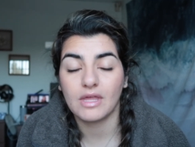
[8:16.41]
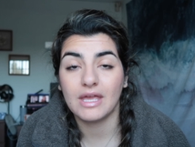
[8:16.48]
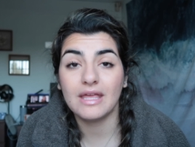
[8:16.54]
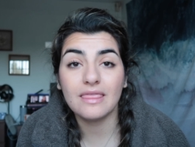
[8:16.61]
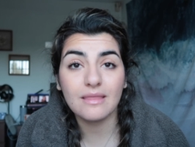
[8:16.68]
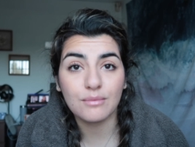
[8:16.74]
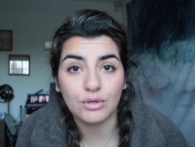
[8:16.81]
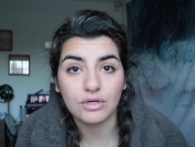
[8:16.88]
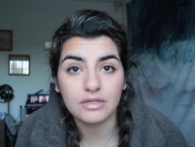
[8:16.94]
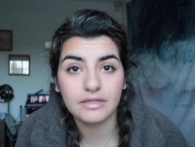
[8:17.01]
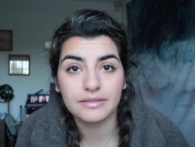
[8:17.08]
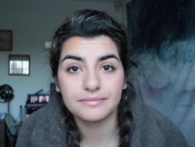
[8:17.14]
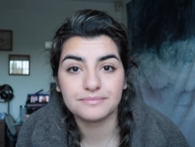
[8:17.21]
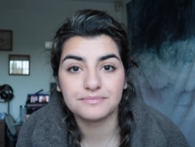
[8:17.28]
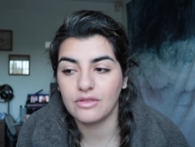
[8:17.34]
In the
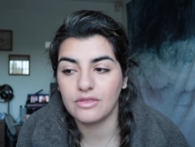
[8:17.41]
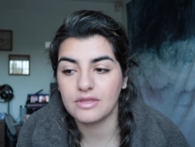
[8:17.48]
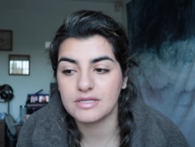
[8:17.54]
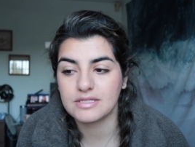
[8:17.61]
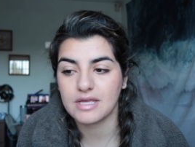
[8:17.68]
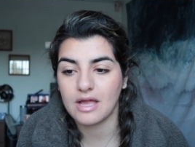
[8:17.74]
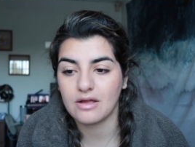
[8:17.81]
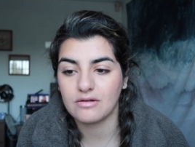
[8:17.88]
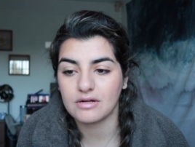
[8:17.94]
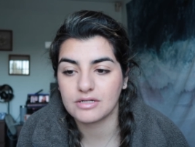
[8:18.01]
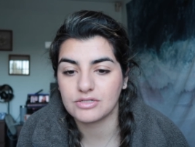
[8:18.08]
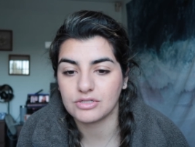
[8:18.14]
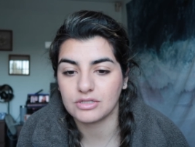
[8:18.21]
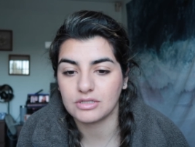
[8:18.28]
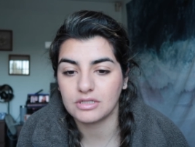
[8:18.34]
book, this
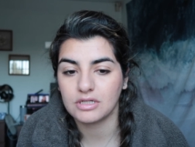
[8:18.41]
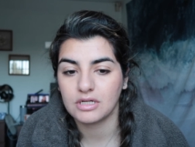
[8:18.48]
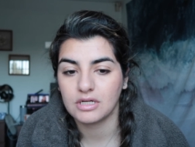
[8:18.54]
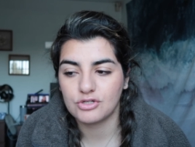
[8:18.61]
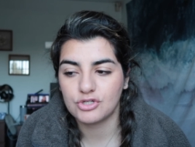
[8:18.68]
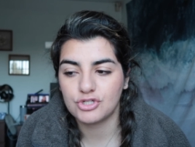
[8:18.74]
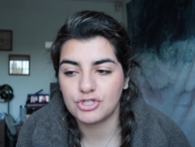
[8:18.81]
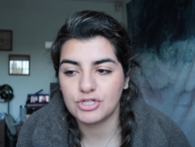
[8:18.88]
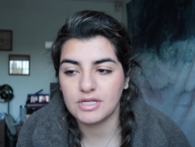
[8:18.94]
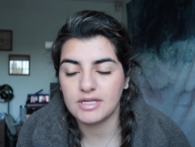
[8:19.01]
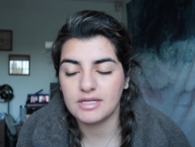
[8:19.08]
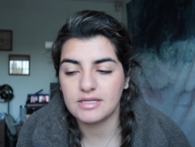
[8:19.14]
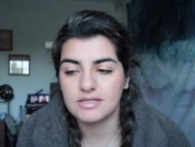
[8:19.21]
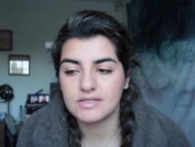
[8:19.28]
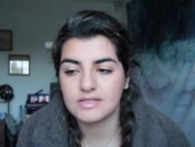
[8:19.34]
character,
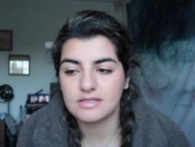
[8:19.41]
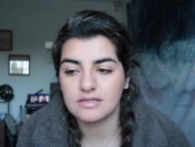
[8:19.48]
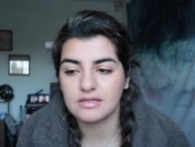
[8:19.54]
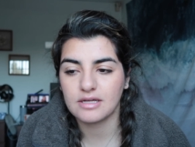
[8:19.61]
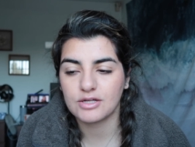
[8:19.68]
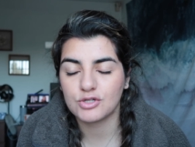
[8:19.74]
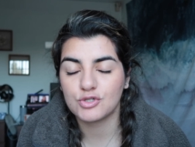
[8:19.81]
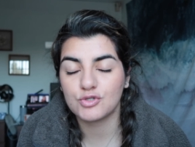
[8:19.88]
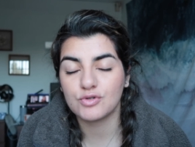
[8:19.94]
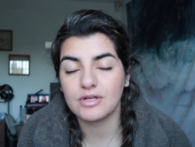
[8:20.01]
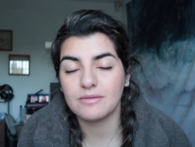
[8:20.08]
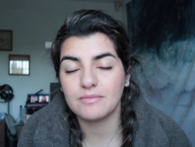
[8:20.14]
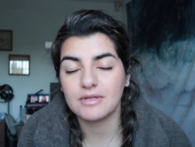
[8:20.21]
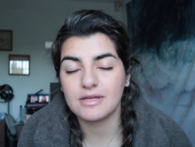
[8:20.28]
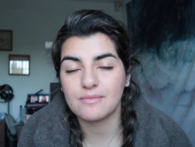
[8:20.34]
she's
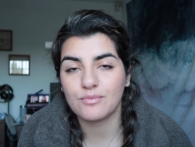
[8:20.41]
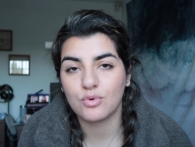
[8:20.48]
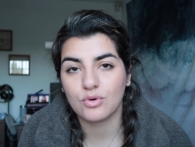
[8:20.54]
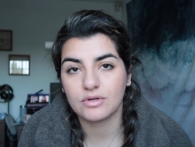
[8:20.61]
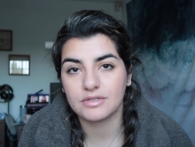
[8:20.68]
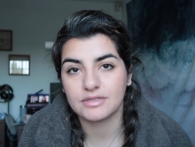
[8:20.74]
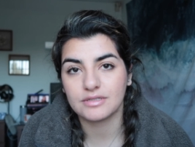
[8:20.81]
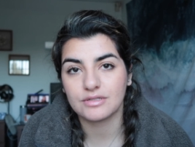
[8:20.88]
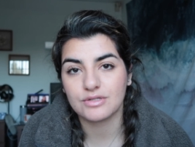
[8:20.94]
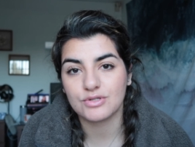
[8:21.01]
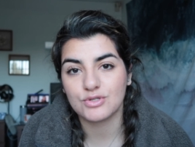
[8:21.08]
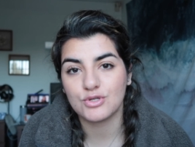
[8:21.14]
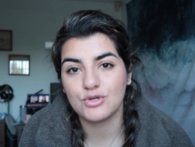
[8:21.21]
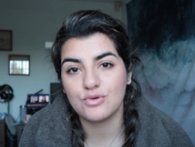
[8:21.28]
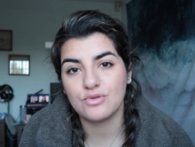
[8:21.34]
extremely important
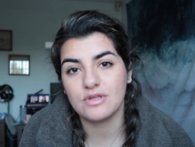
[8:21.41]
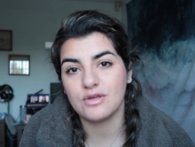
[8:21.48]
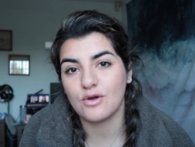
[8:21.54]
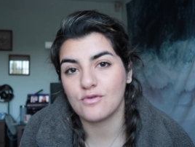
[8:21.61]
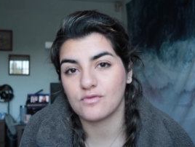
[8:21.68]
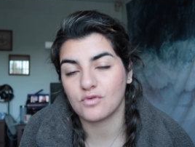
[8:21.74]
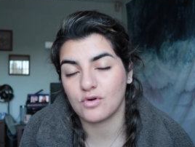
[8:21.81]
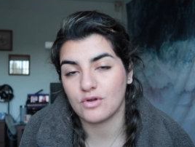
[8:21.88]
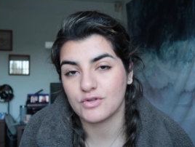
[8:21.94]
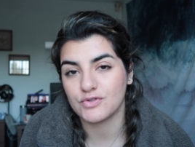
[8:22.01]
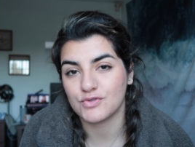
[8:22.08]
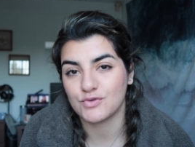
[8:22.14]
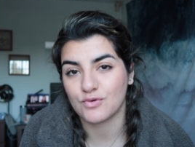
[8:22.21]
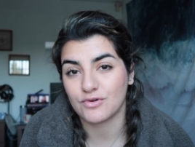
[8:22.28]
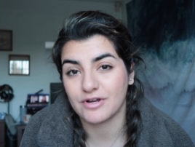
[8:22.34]
to the overall
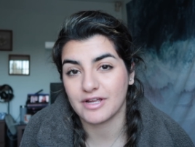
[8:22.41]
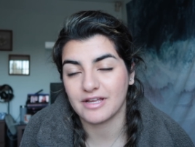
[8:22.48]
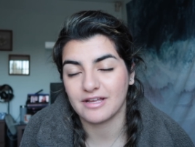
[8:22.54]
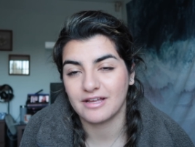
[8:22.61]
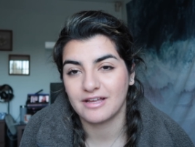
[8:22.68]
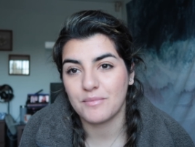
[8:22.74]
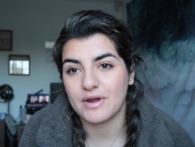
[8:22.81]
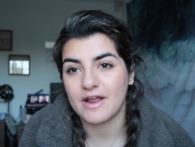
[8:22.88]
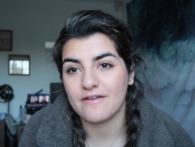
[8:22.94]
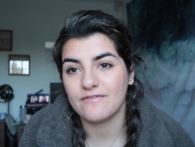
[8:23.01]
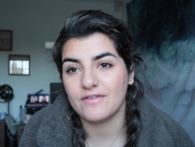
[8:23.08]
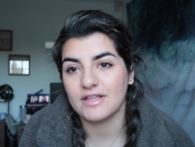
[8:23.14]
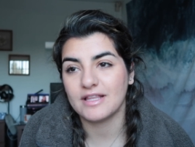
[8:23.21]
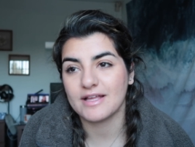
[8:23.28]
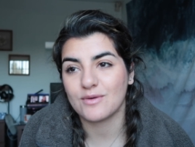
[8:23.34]
story, but I
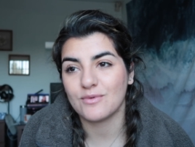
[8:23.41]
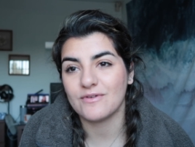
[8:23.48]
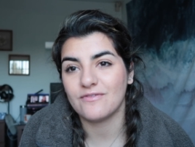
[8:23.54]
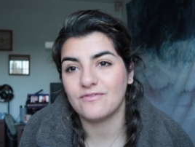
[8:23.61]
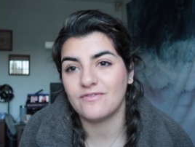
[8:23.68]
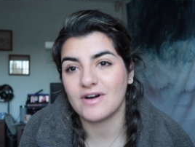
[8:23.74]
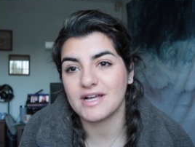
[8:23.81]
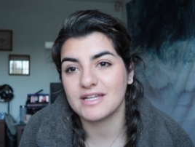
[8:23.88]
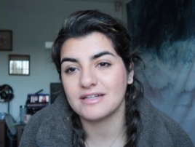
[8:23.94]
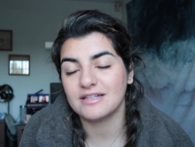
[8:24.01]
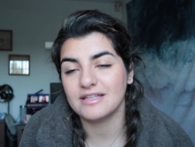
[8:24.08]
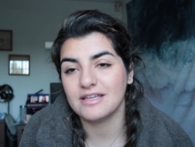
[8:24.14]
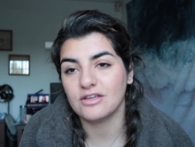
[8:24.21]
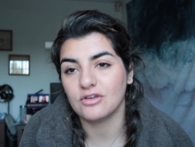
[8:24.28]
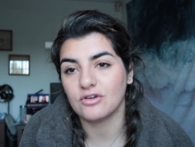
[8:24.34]
feel like we
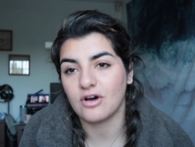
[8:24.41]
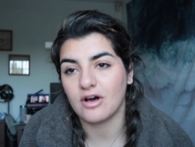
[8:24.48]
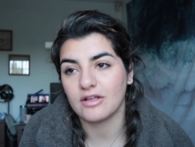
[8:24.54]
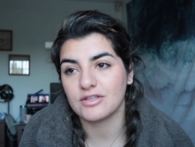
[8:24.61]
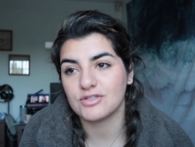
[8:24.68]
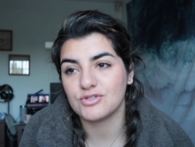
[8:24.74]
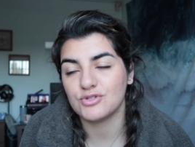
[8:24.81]
finally got